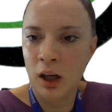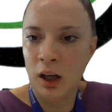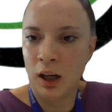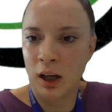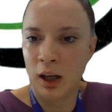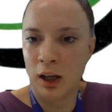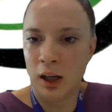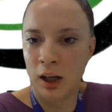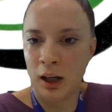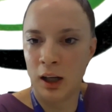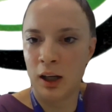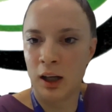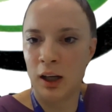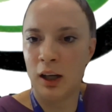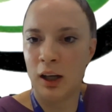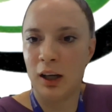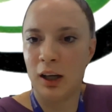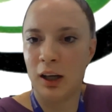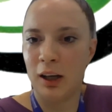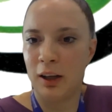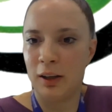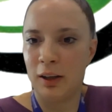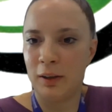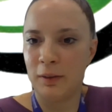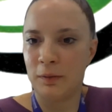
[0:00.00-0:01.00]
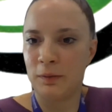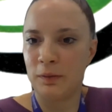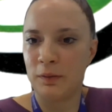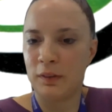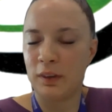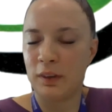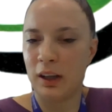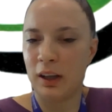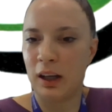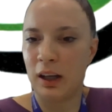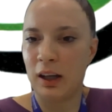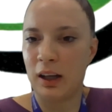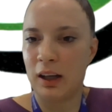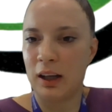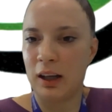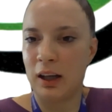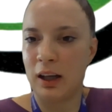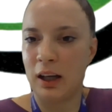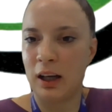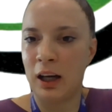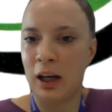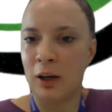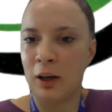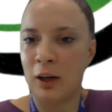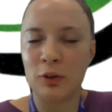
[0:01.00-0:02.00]

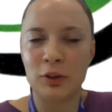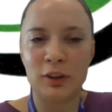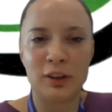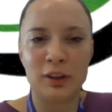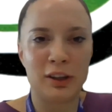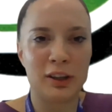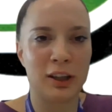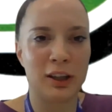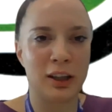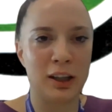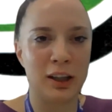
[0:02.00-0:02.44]
I would